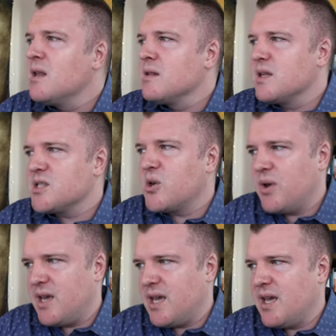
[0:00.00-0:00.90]
Let's
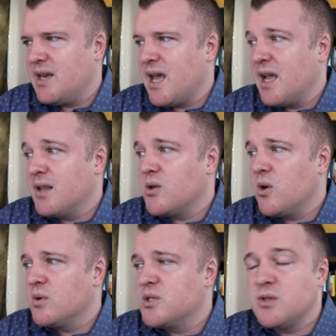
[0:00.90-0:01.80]
go ahead and
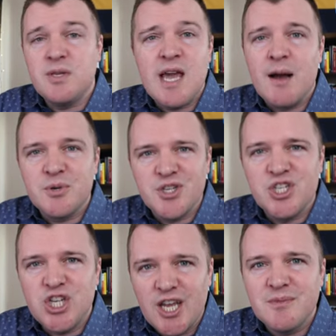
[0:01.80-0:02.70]
go to the
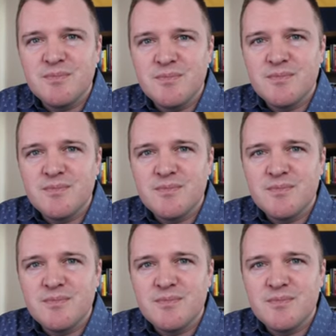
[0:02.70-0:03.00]
option chain.